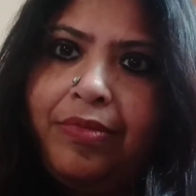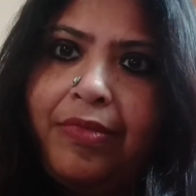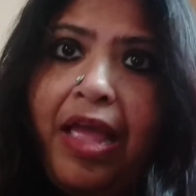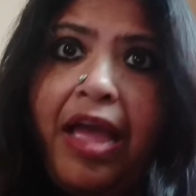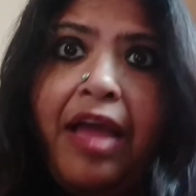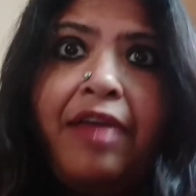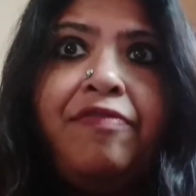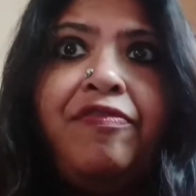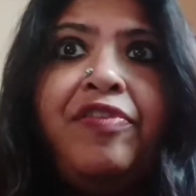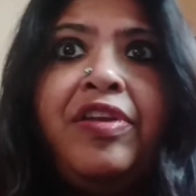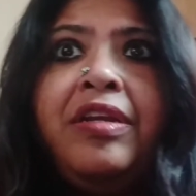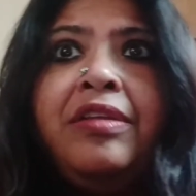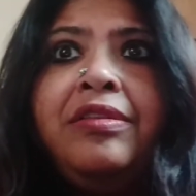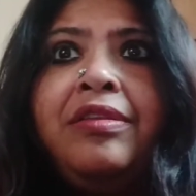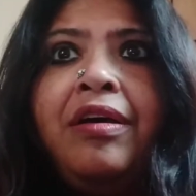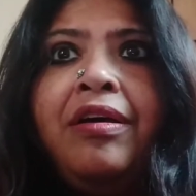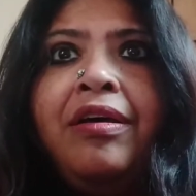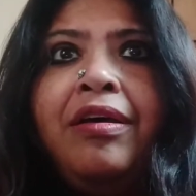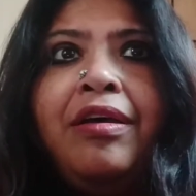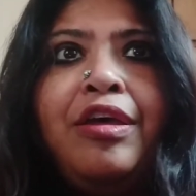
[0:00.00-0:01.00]
And
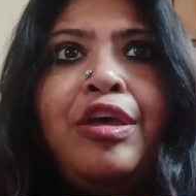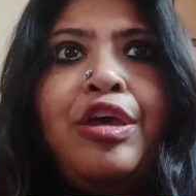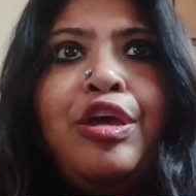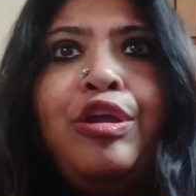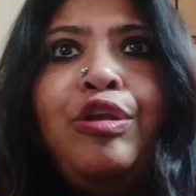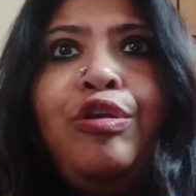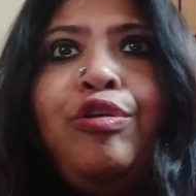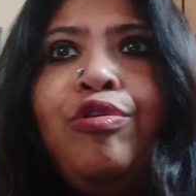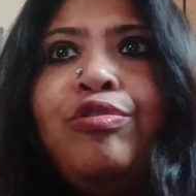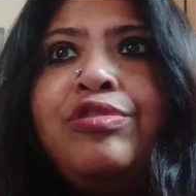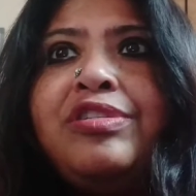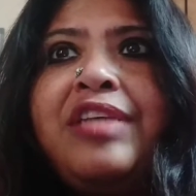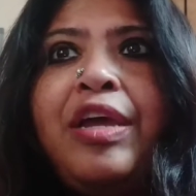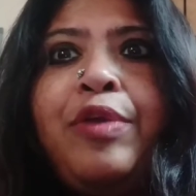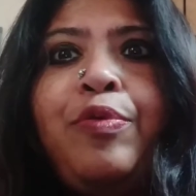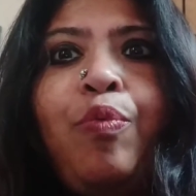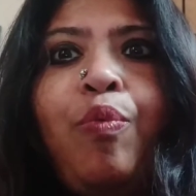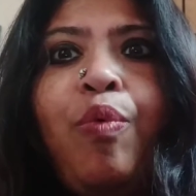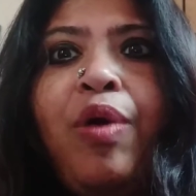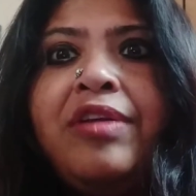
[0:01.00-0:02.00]
Vinata looks at
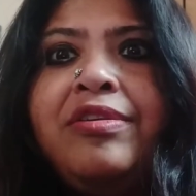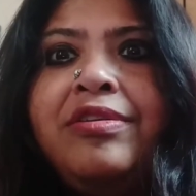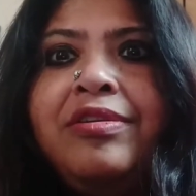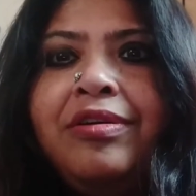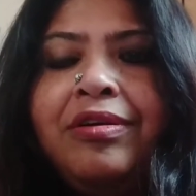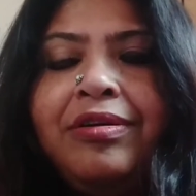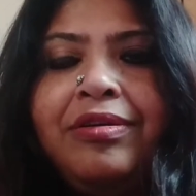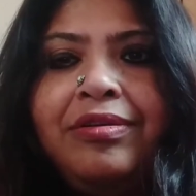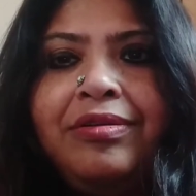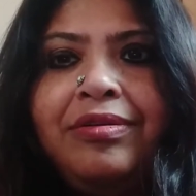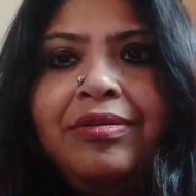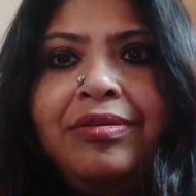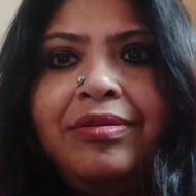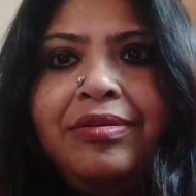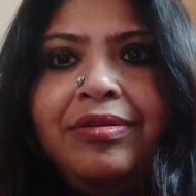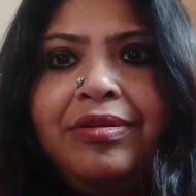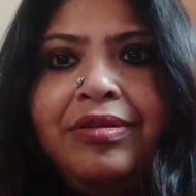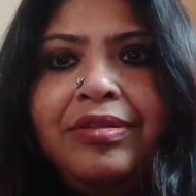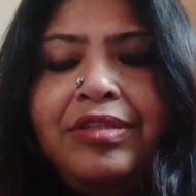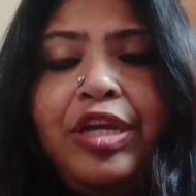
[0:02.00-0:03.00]
wonder
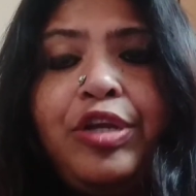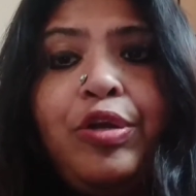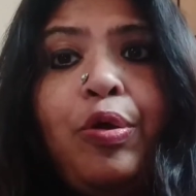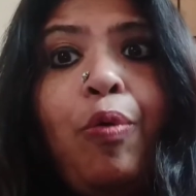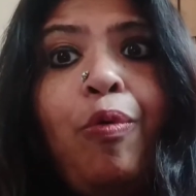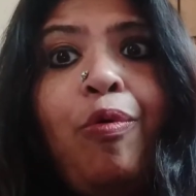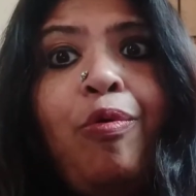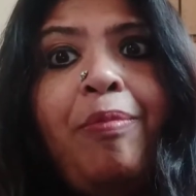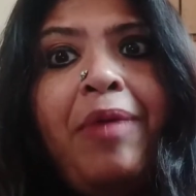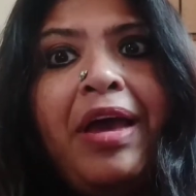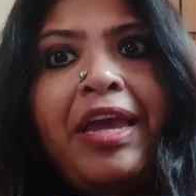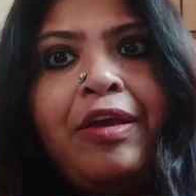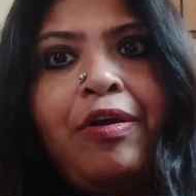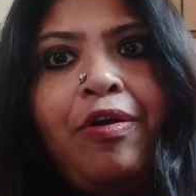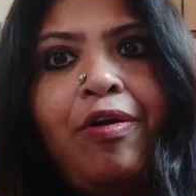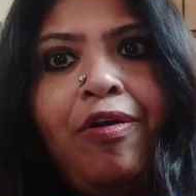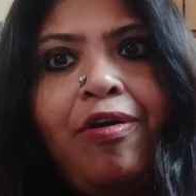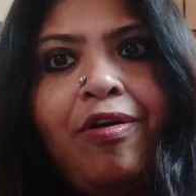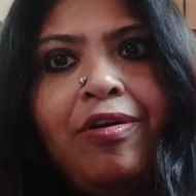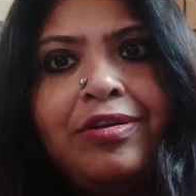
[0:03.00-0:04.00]
that, oh my
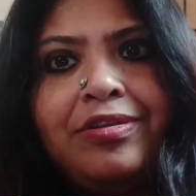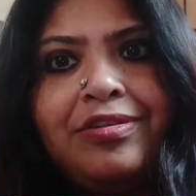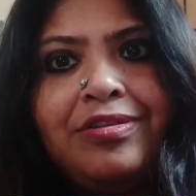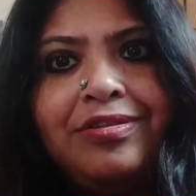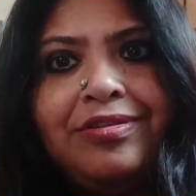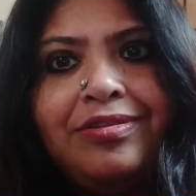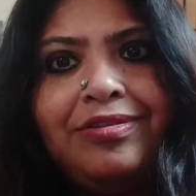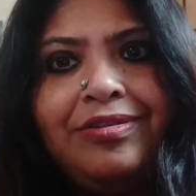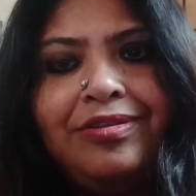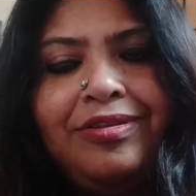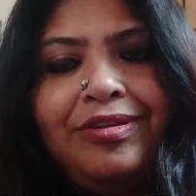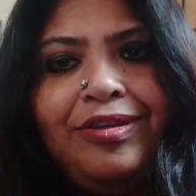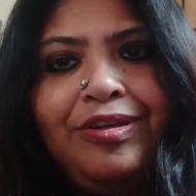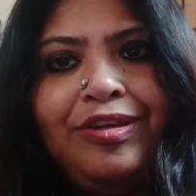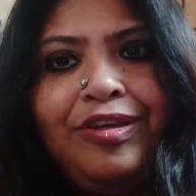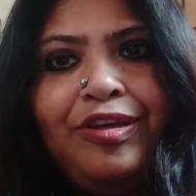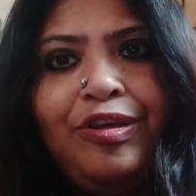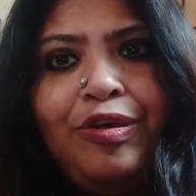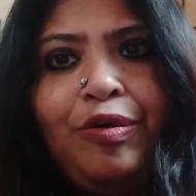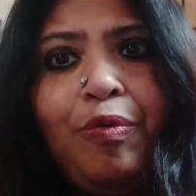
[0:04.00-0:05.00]
God,
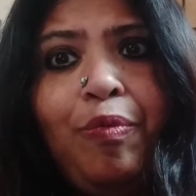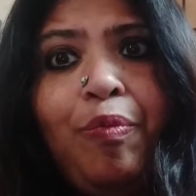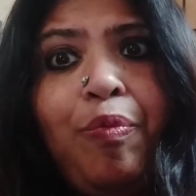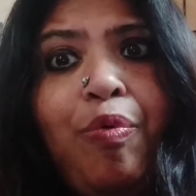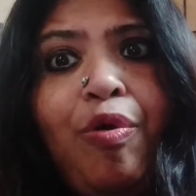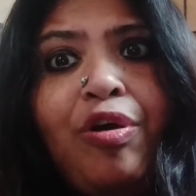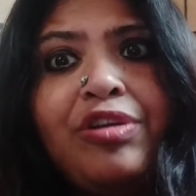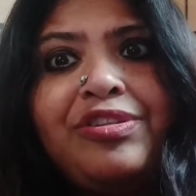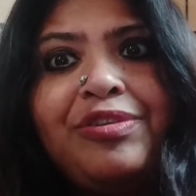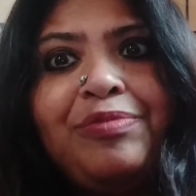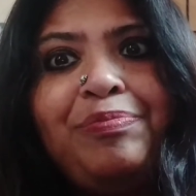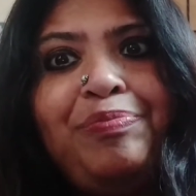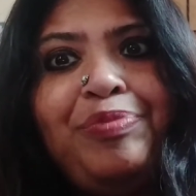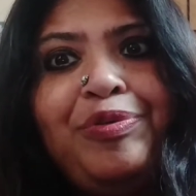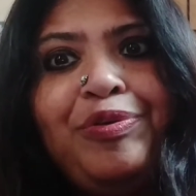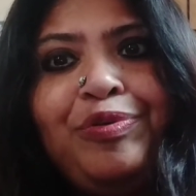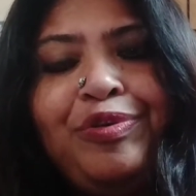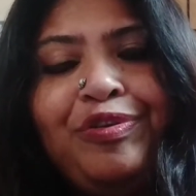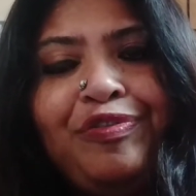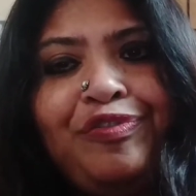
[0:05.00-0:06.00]
what a
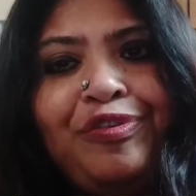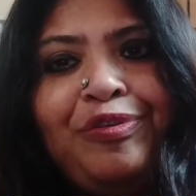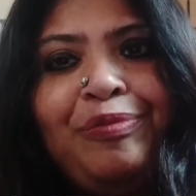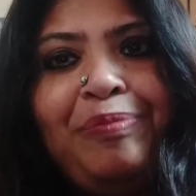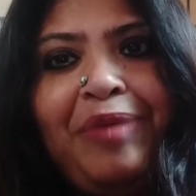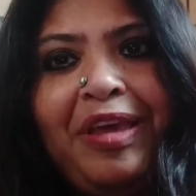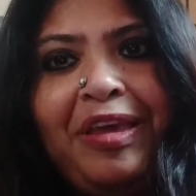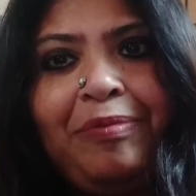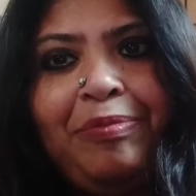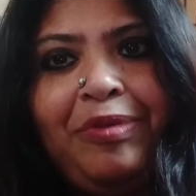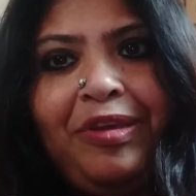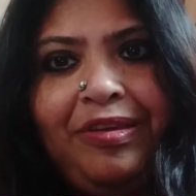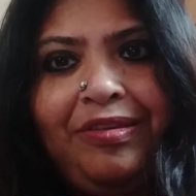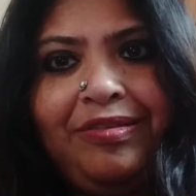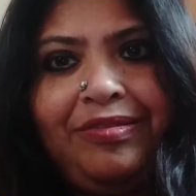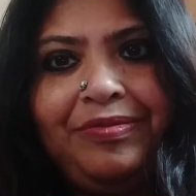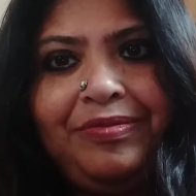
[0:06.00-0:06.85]
beautiful baby.